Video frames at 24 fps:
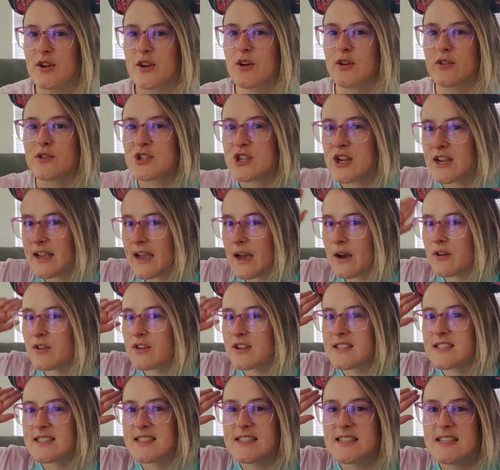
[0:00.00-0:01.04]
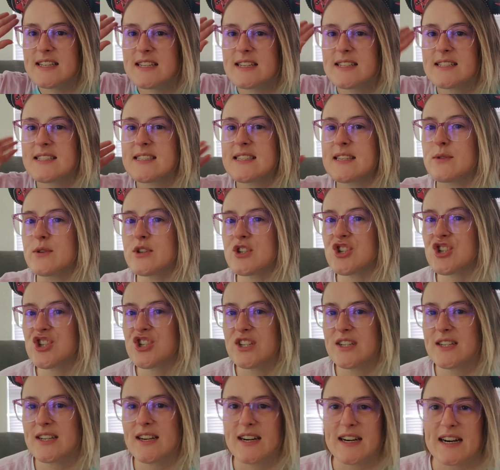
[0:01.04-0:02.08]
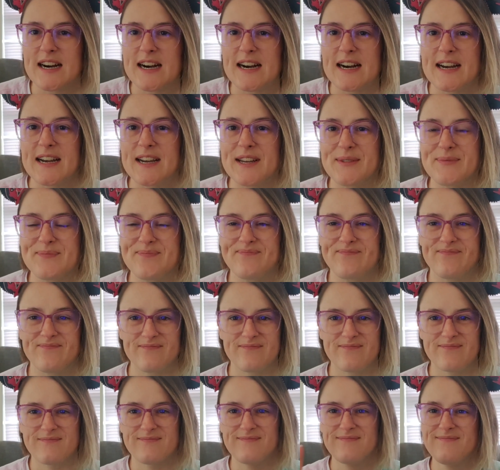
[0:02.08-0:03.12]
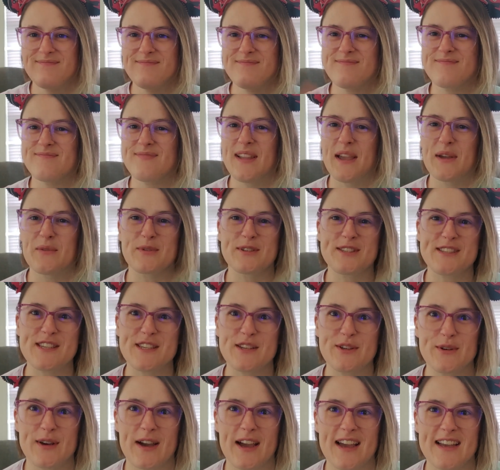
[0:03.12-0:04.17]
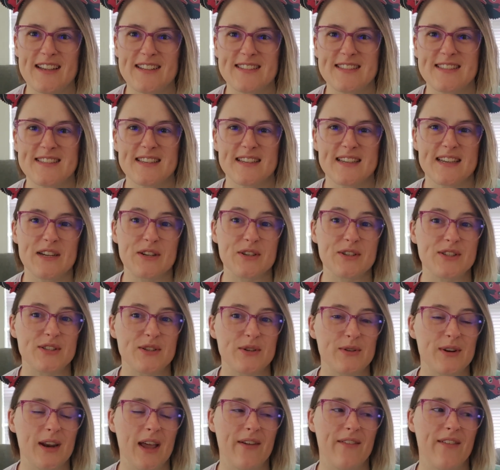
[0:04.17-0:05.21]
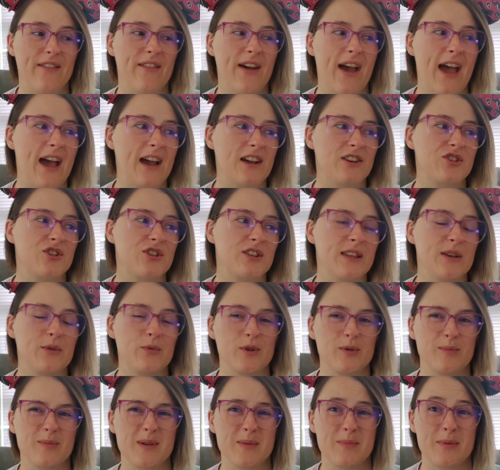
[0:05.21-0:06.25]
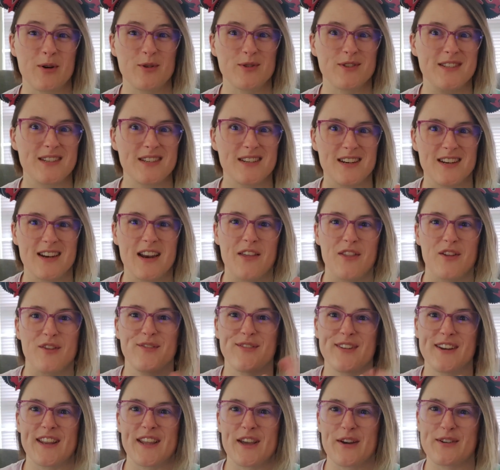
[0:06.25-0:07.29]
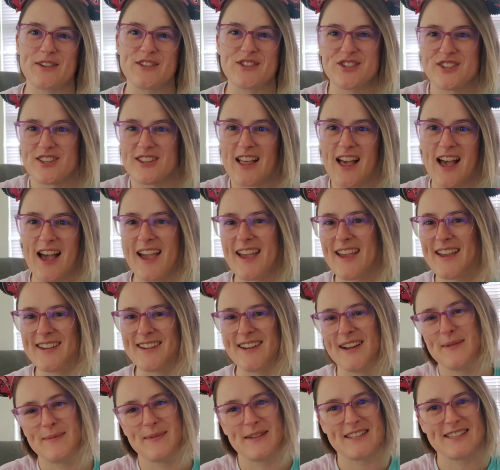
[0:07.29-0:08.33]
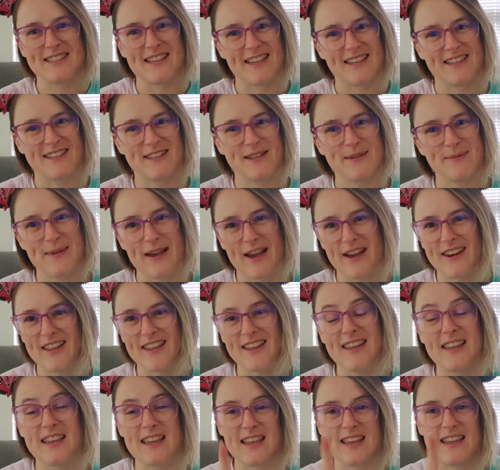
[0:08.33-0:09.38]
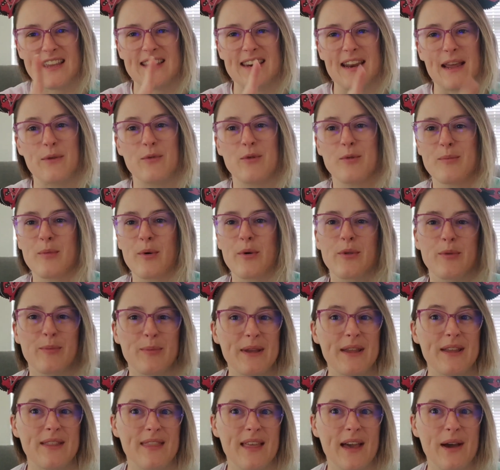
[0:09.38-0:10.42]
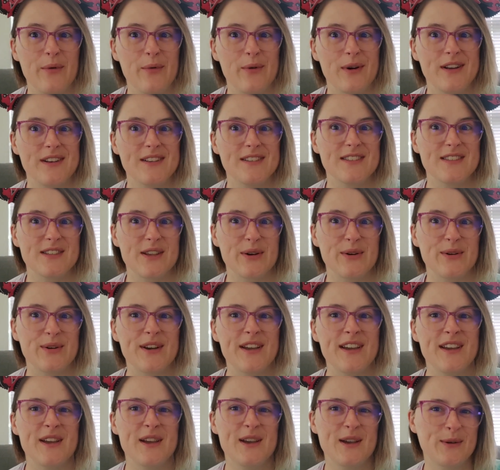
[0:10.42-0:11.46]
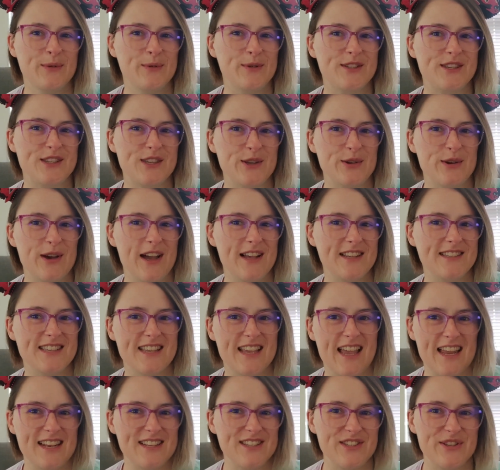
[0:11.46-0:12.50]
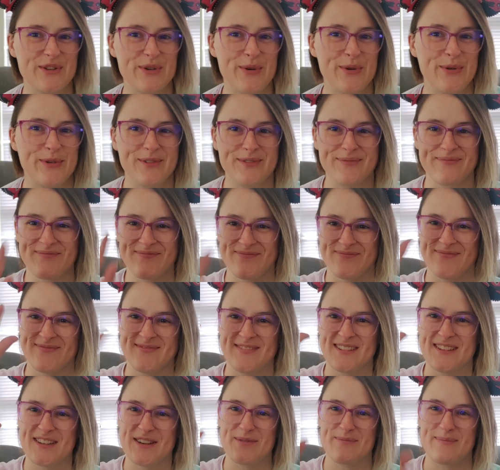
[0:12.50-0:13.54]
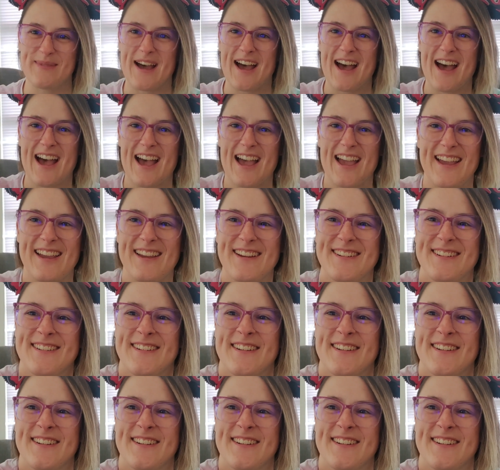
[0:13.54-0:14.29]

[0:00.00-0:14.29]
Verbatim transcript: Go check out Christine, see what she got. And we'll see you guys here soon. I actually will be posting another video in July. I'm excited about it. Kiki and I will both be in that one. So We'll see you guys again soon. Bye.